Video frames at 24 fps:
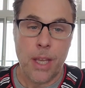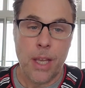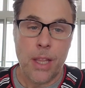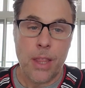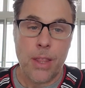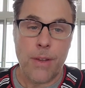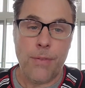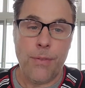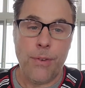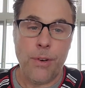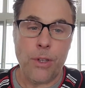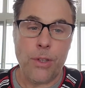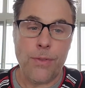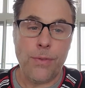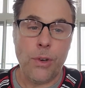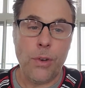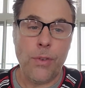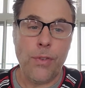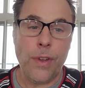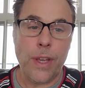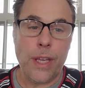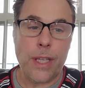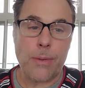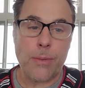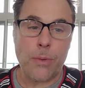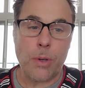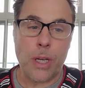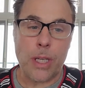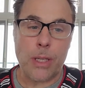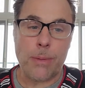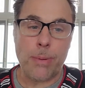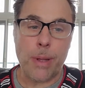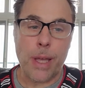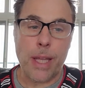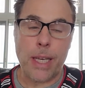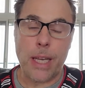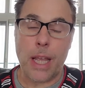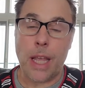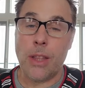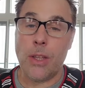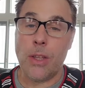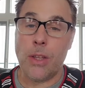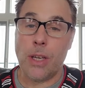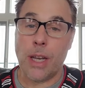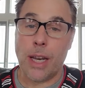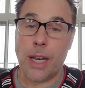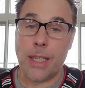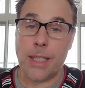The first full face transplant in the
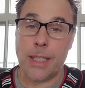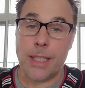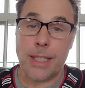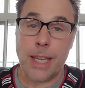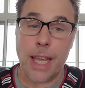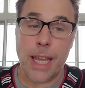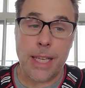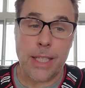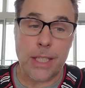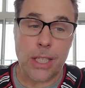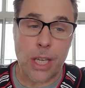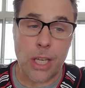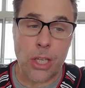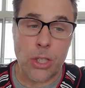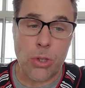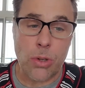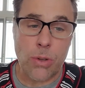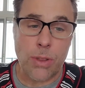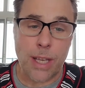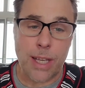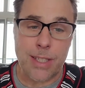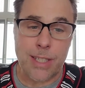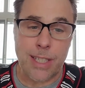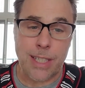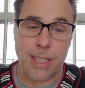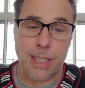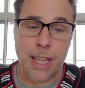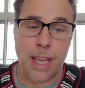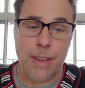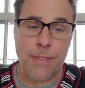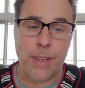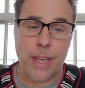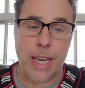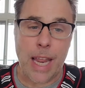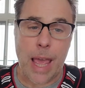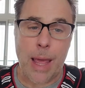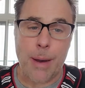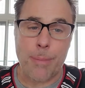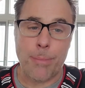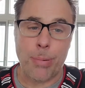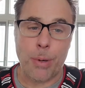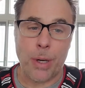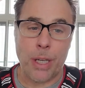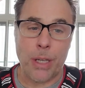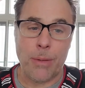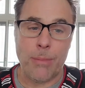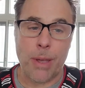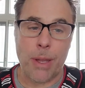United States in 2011 at
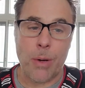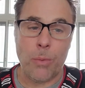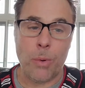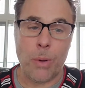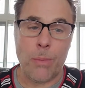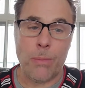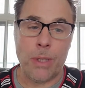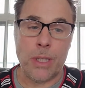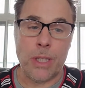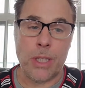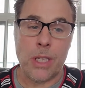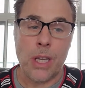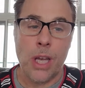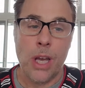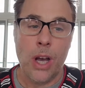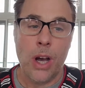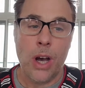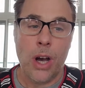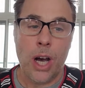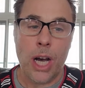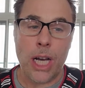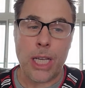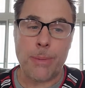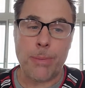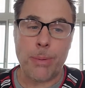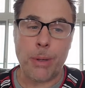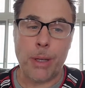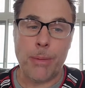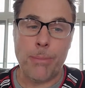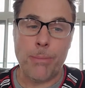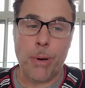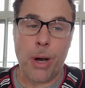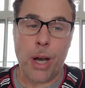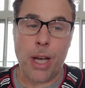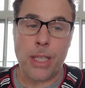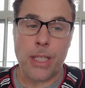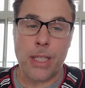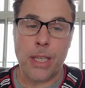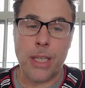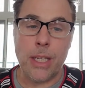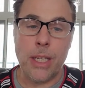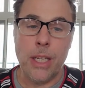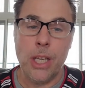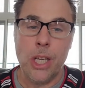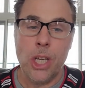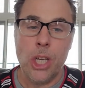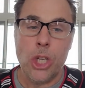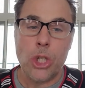Brigham and Women's Hospital in
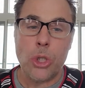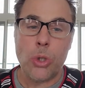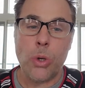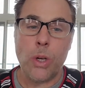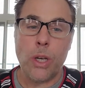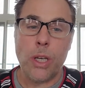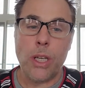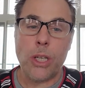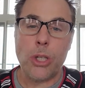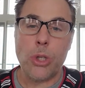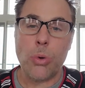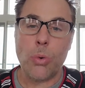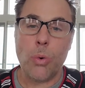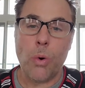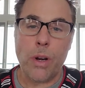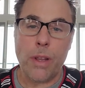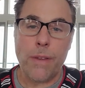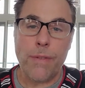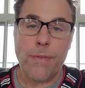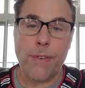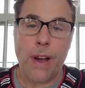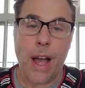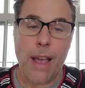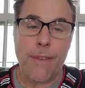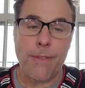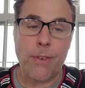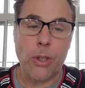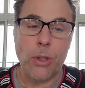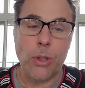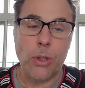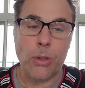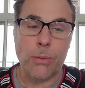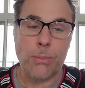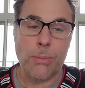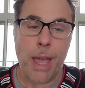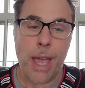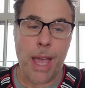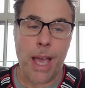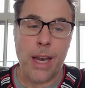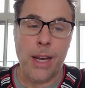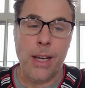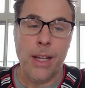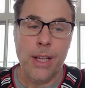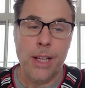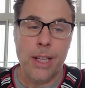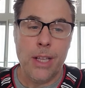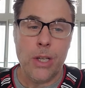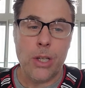Boston treated a 25-year-old man
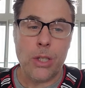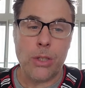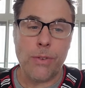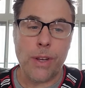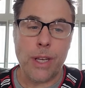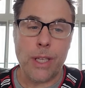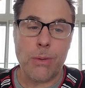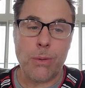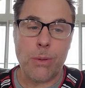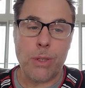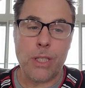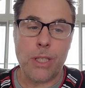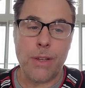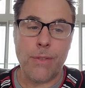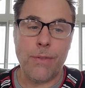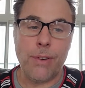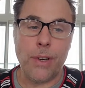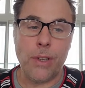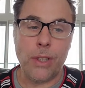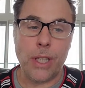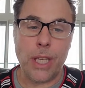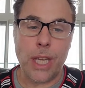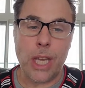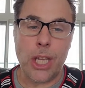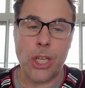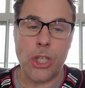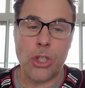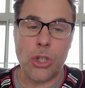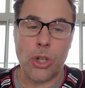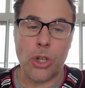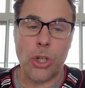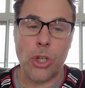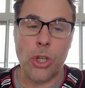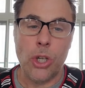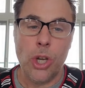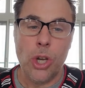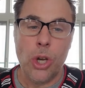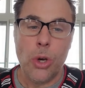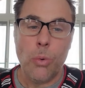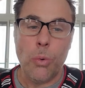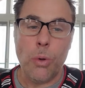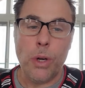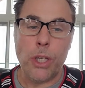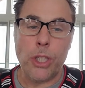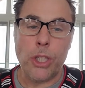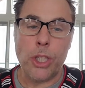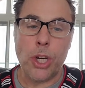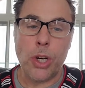whose face was severely injured when